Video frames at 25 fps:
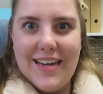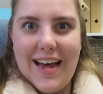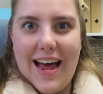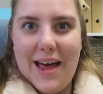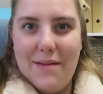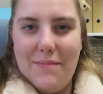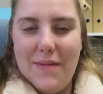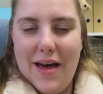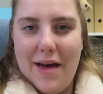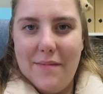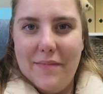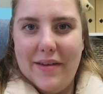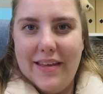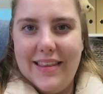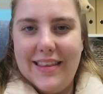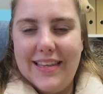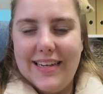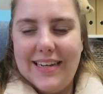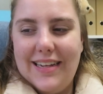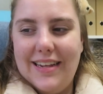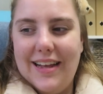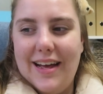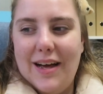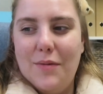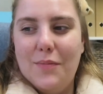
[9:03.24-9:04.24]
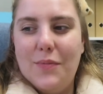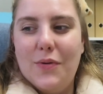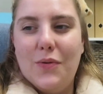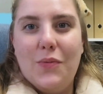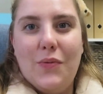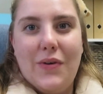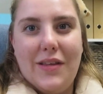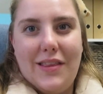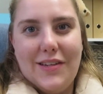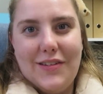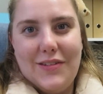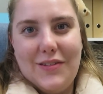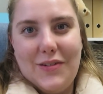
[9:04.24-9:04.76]
time I'm at the club
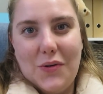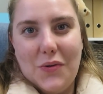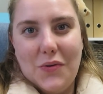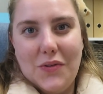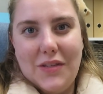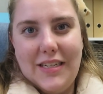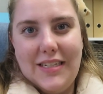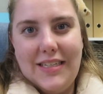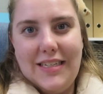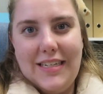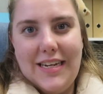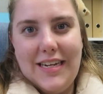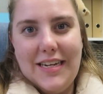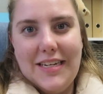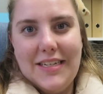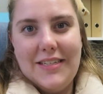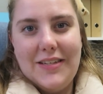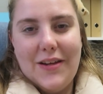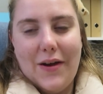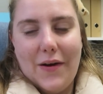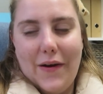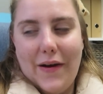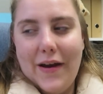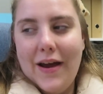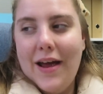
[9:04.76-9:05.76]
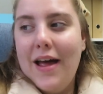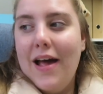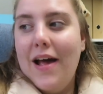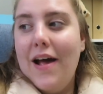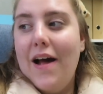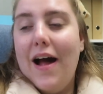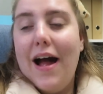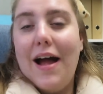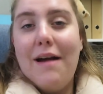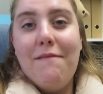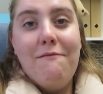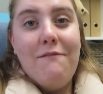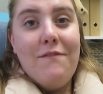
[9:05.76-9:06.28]
with a stall this year. So
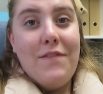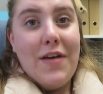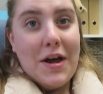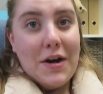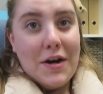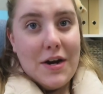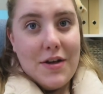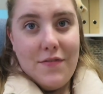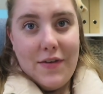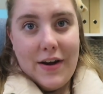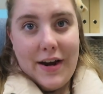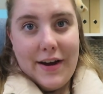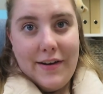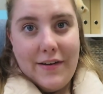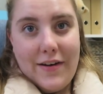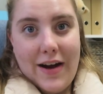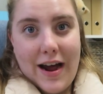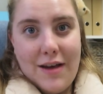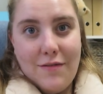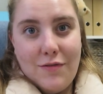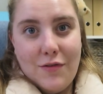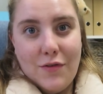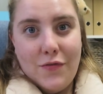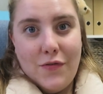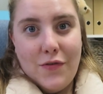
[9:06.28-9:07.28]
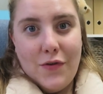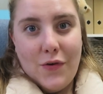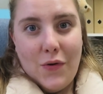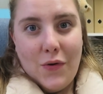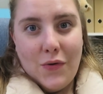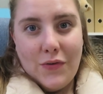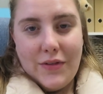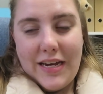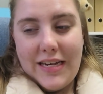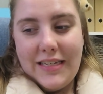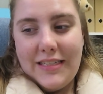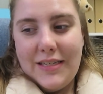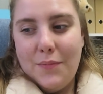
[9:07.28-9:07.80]
I'm very, very grateful for
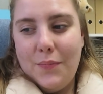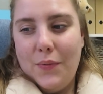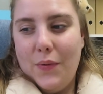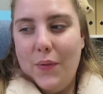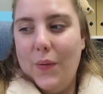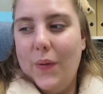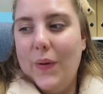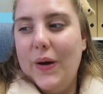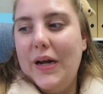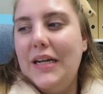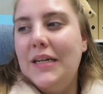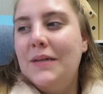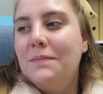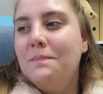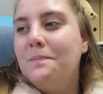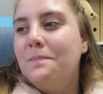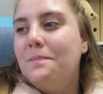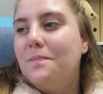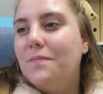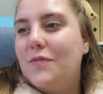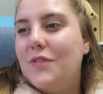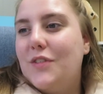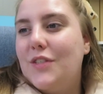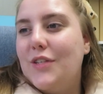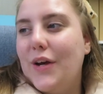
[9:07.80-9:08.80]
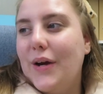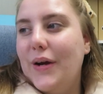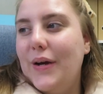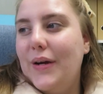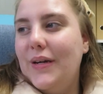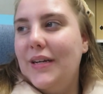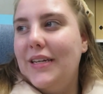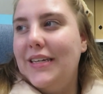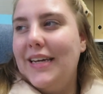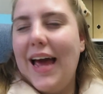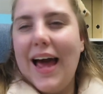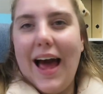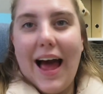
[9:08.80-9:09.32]
all their support. So
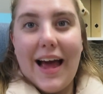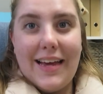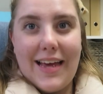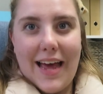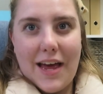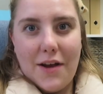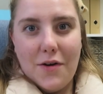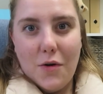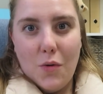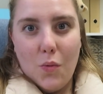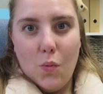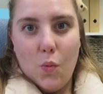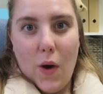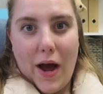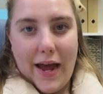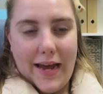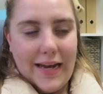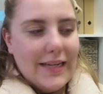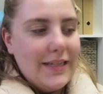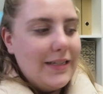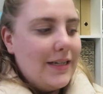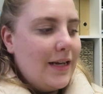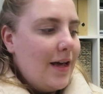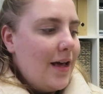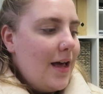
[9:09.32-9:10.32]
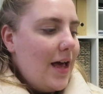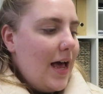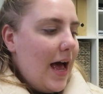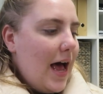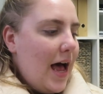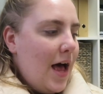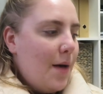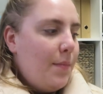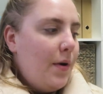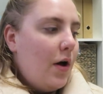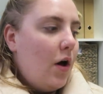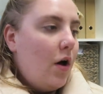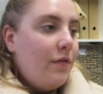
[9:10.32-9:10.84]
yeah, I cannot wait.
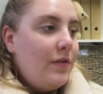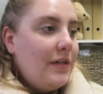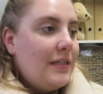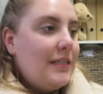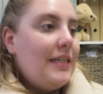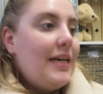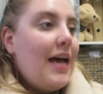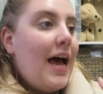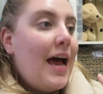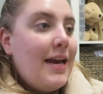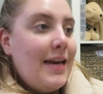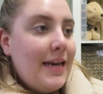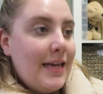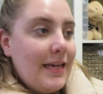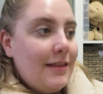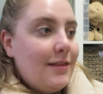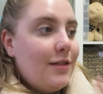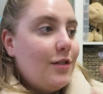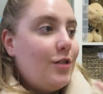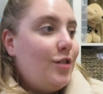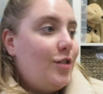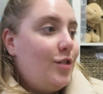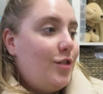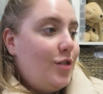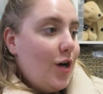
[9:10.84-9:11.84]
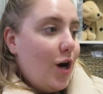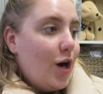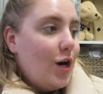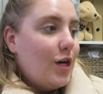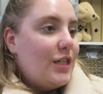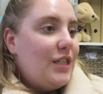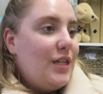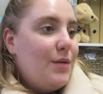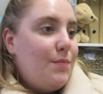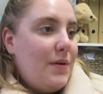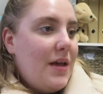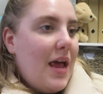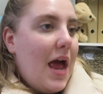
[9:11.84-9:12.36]
But obviously I need the
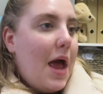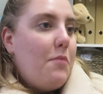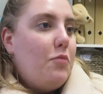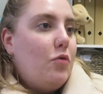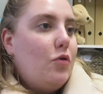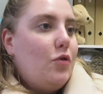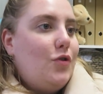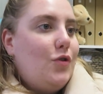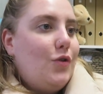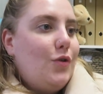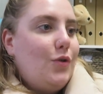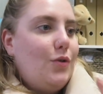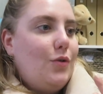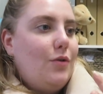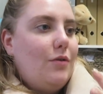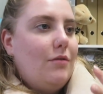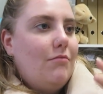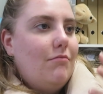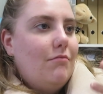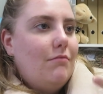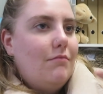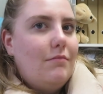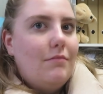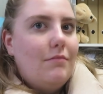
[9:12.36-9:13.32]
stock to be able to